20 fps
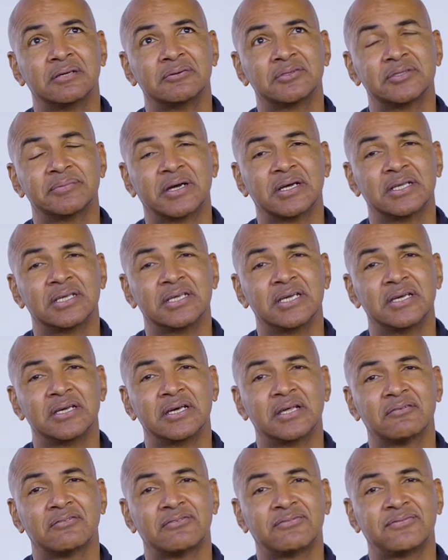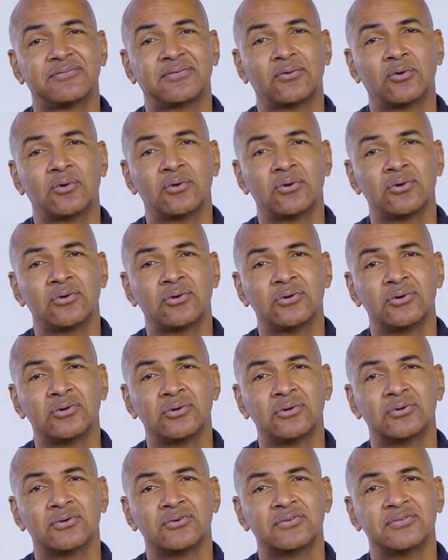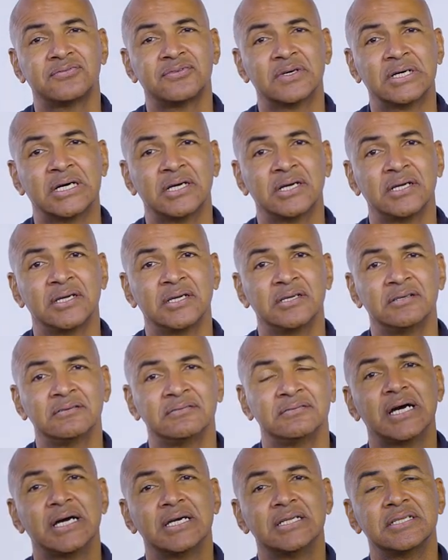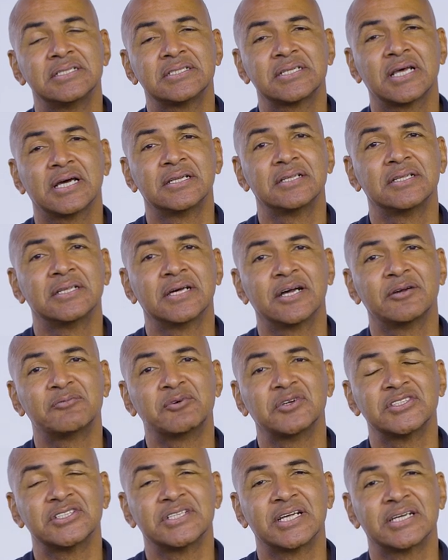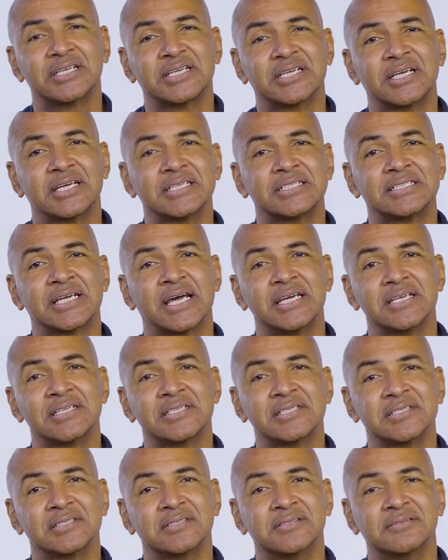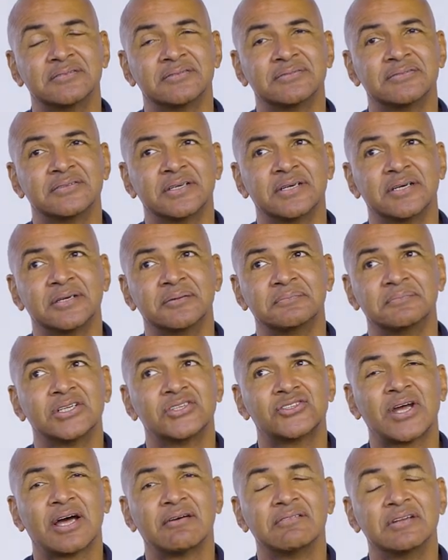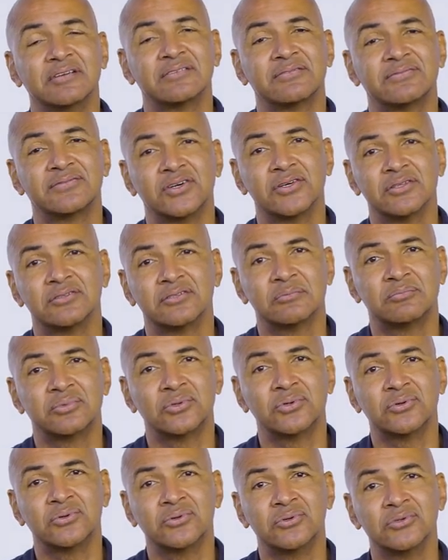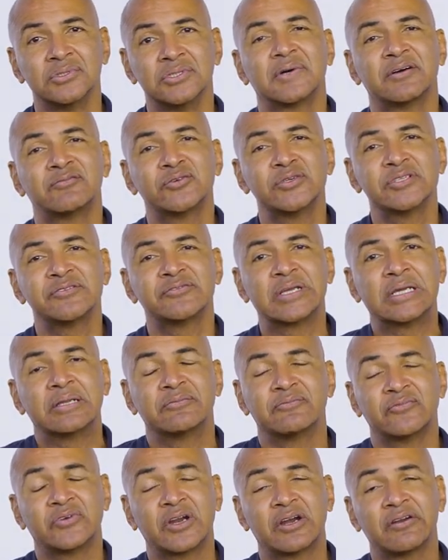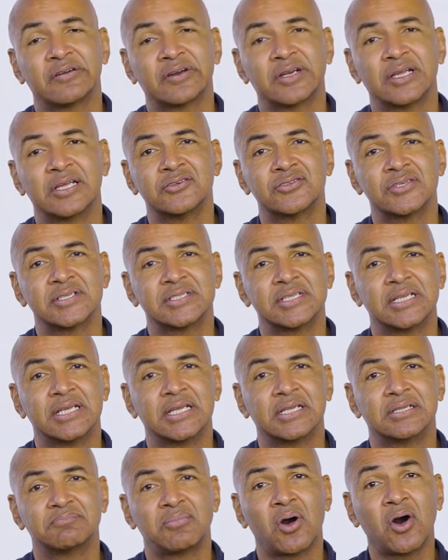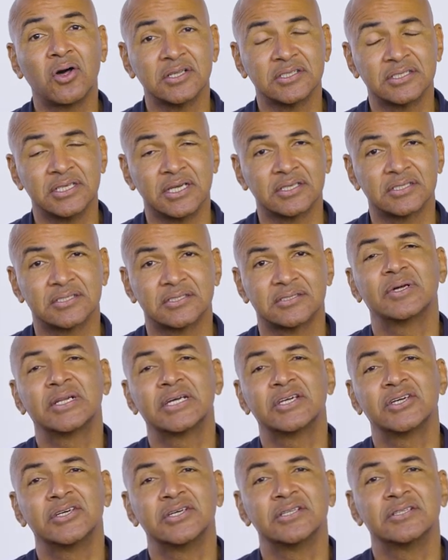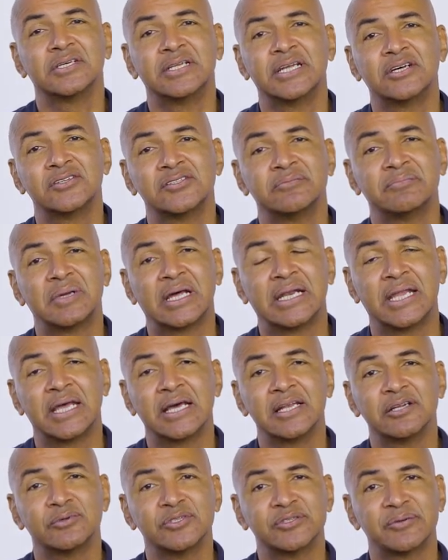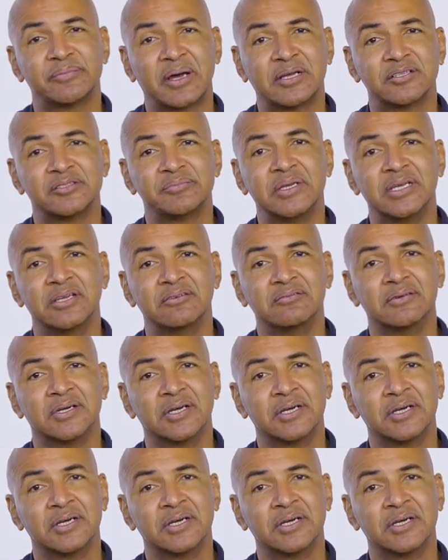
It was about year 4 or 5. I decided that I wanted to get a taste of traveling further abroad. I've always been very, very interested in politics. When I heard that Nelson Mandela was about to be